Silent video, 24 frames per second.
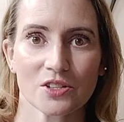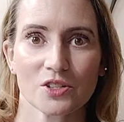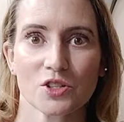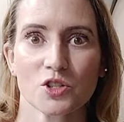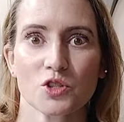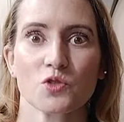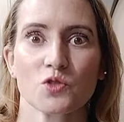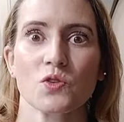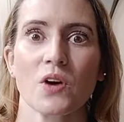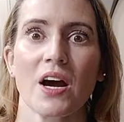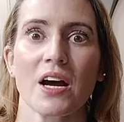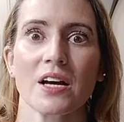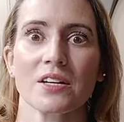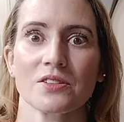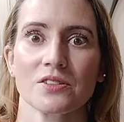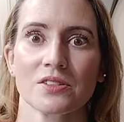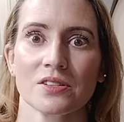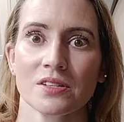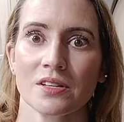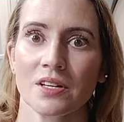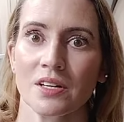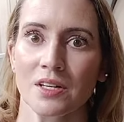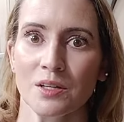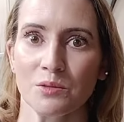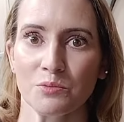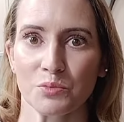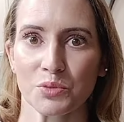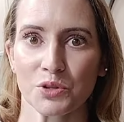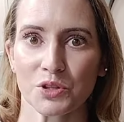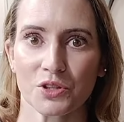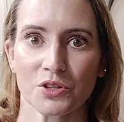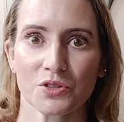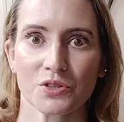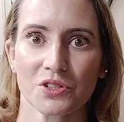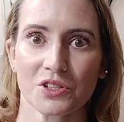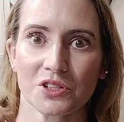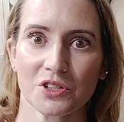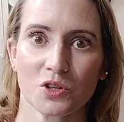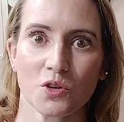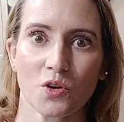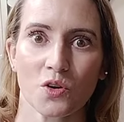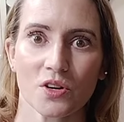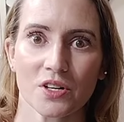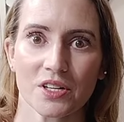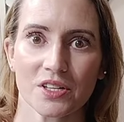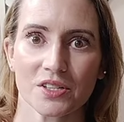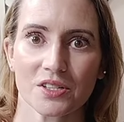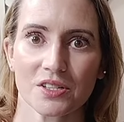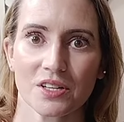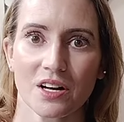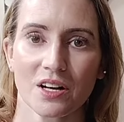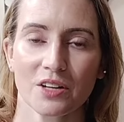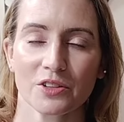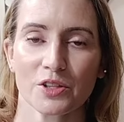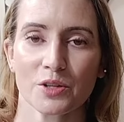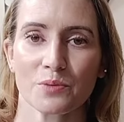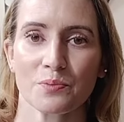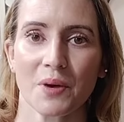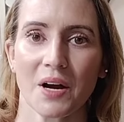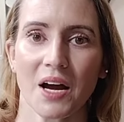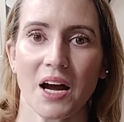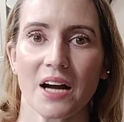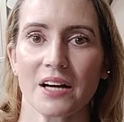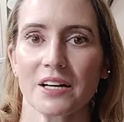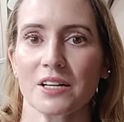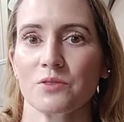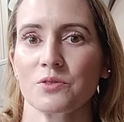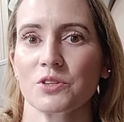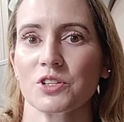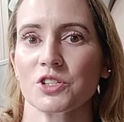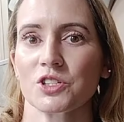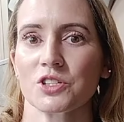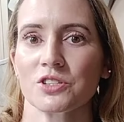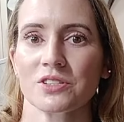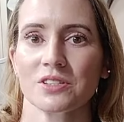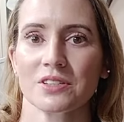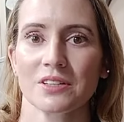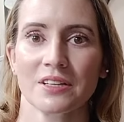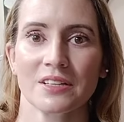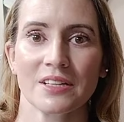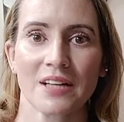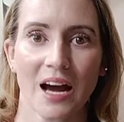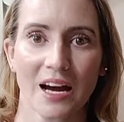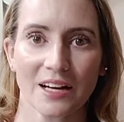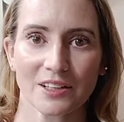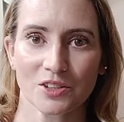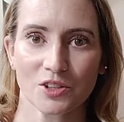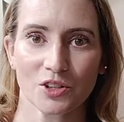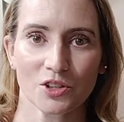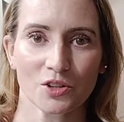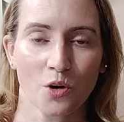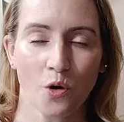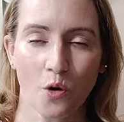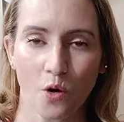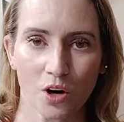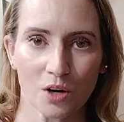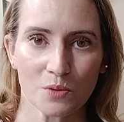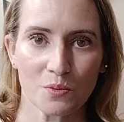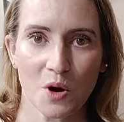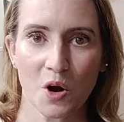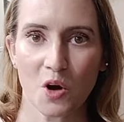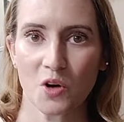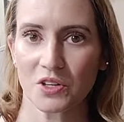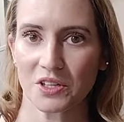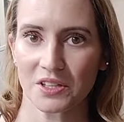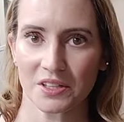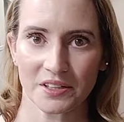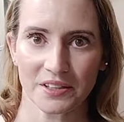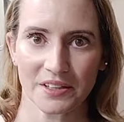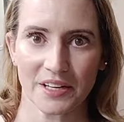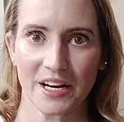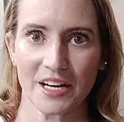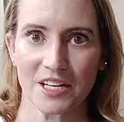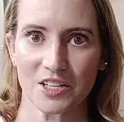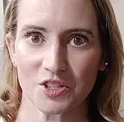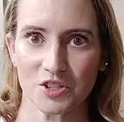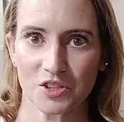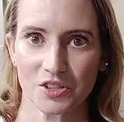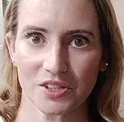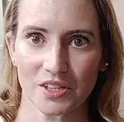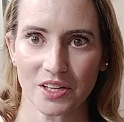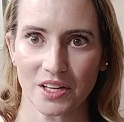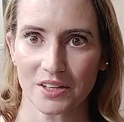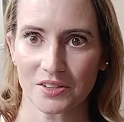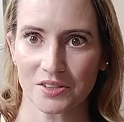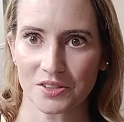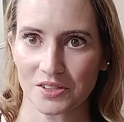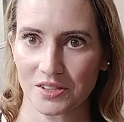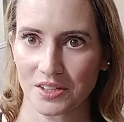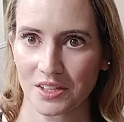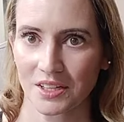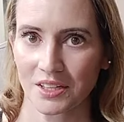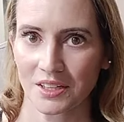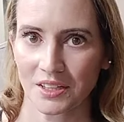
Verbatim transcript: Stress produces cortisol in your body, which is a not good hormone and it ages us.